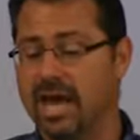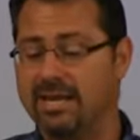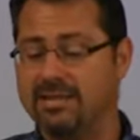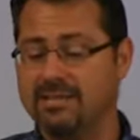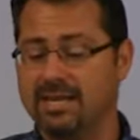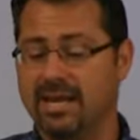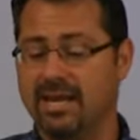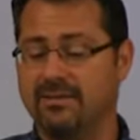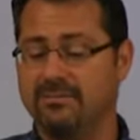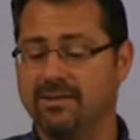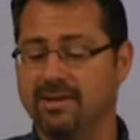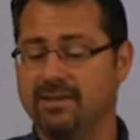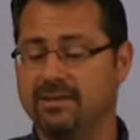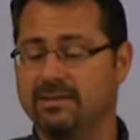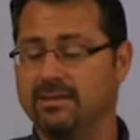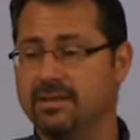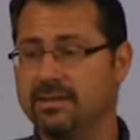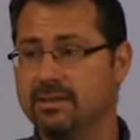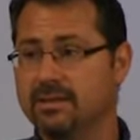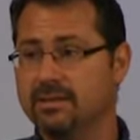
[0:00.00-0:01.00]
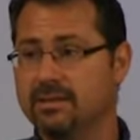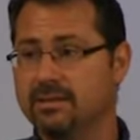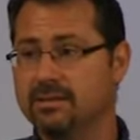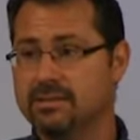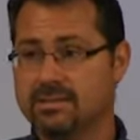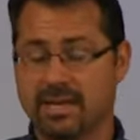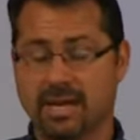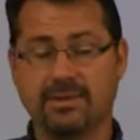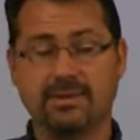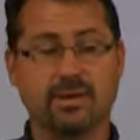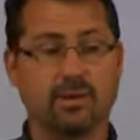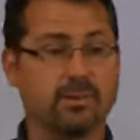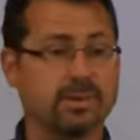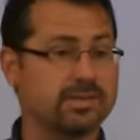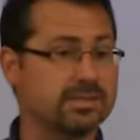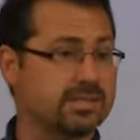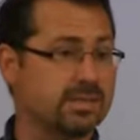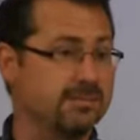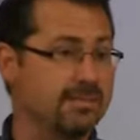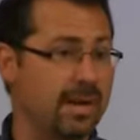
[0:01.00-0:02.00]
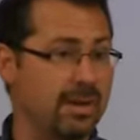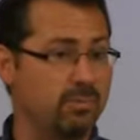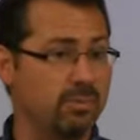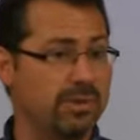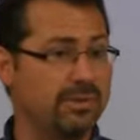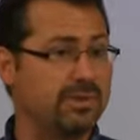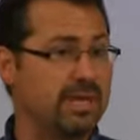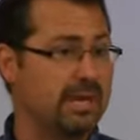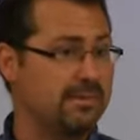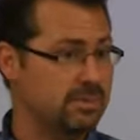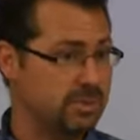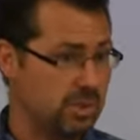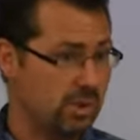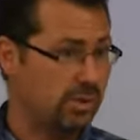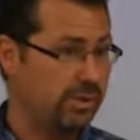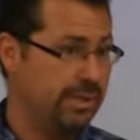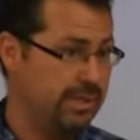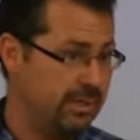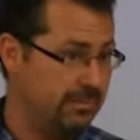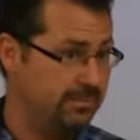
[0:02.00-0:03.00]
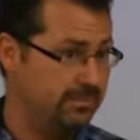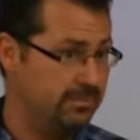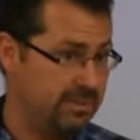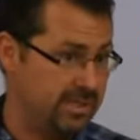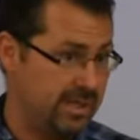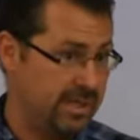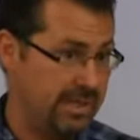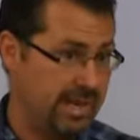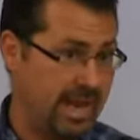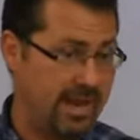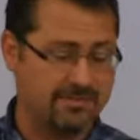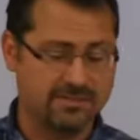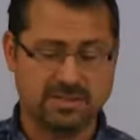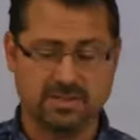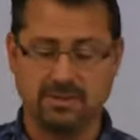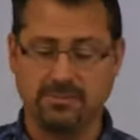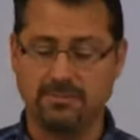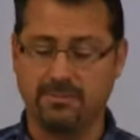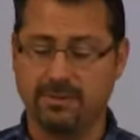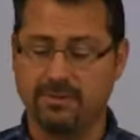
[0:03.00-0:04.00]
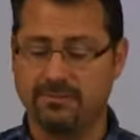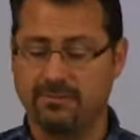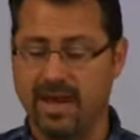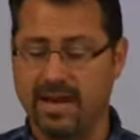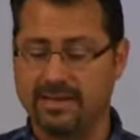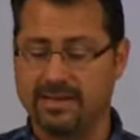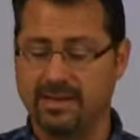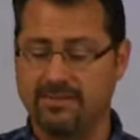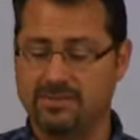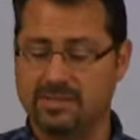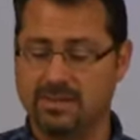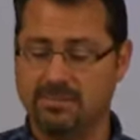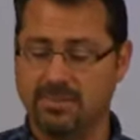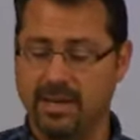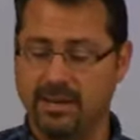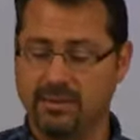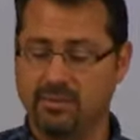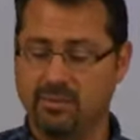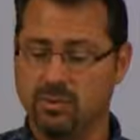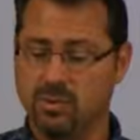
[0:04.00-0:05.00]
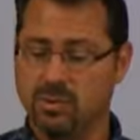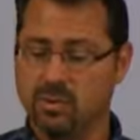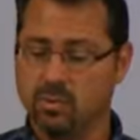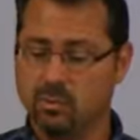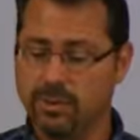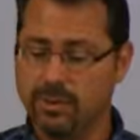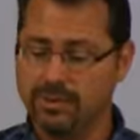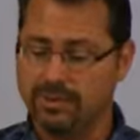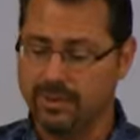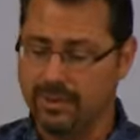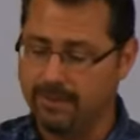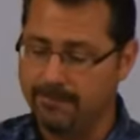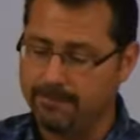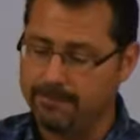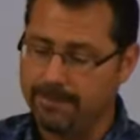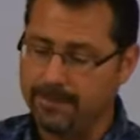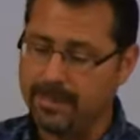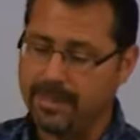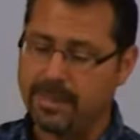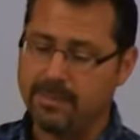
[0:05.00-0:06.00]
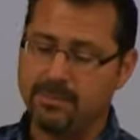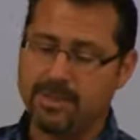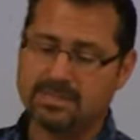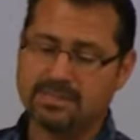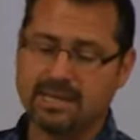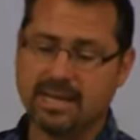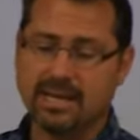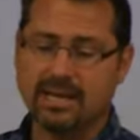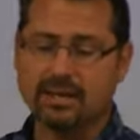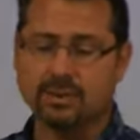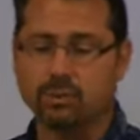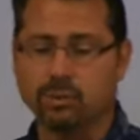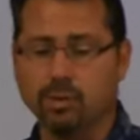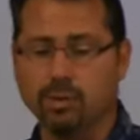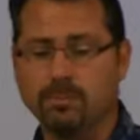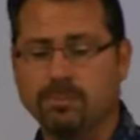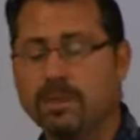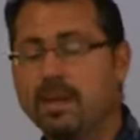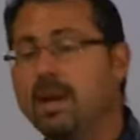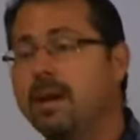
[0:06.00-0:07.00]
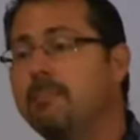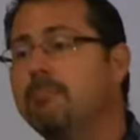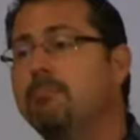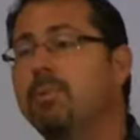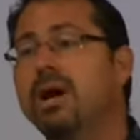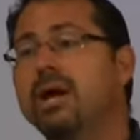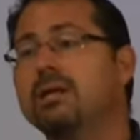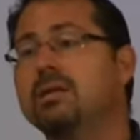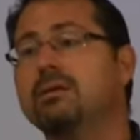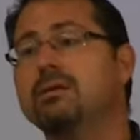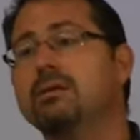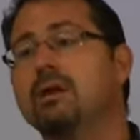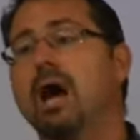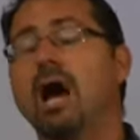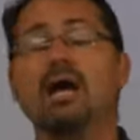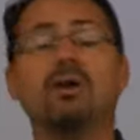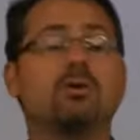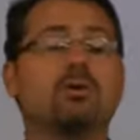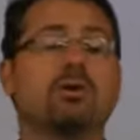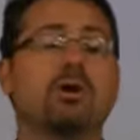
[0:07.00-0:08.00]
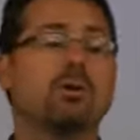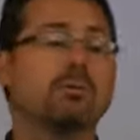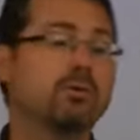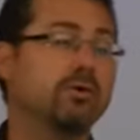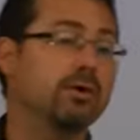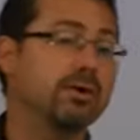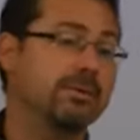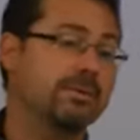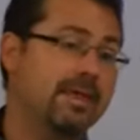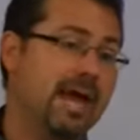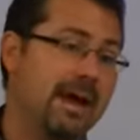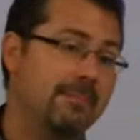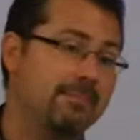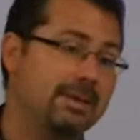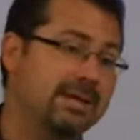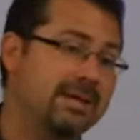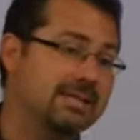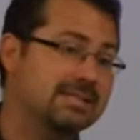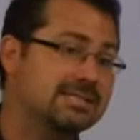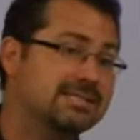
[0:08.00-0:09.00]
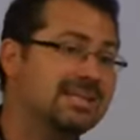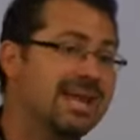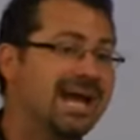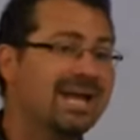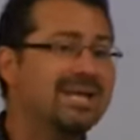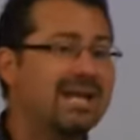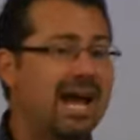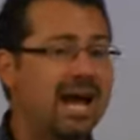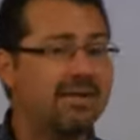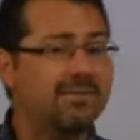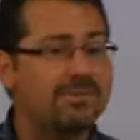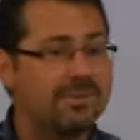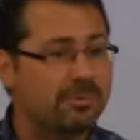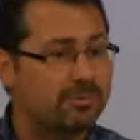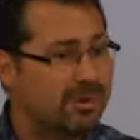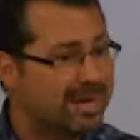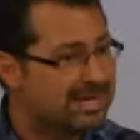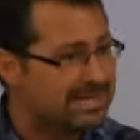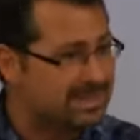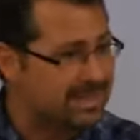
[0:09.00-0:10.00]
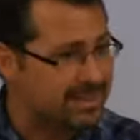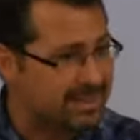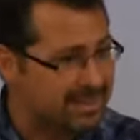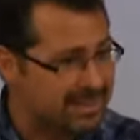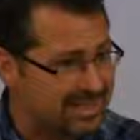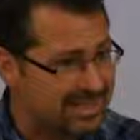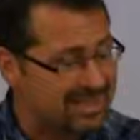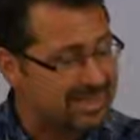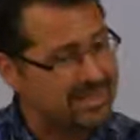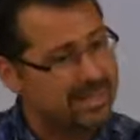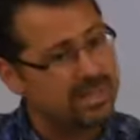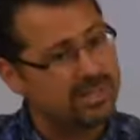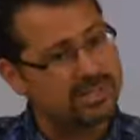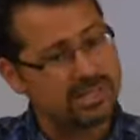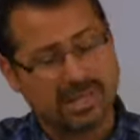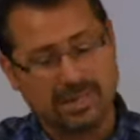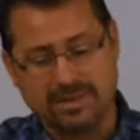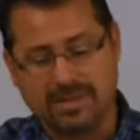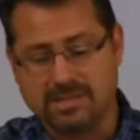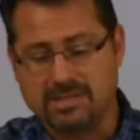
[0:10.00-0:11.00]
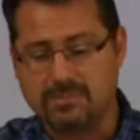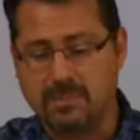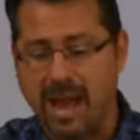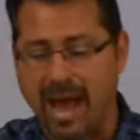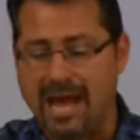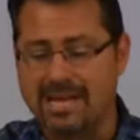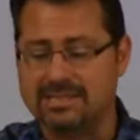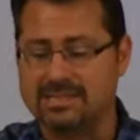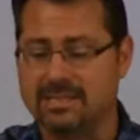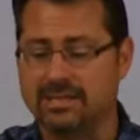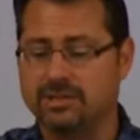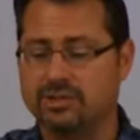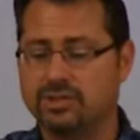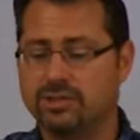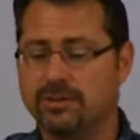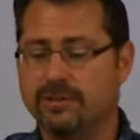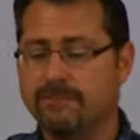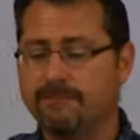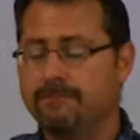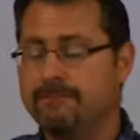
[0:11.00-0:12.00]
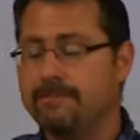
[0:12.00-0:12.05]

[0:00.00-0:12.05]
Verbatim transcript: that David said there was some men with him, so he did have some, in fact, have some men with him. He must have had a group. But I don't agree with that because none of the rest of the details in this passage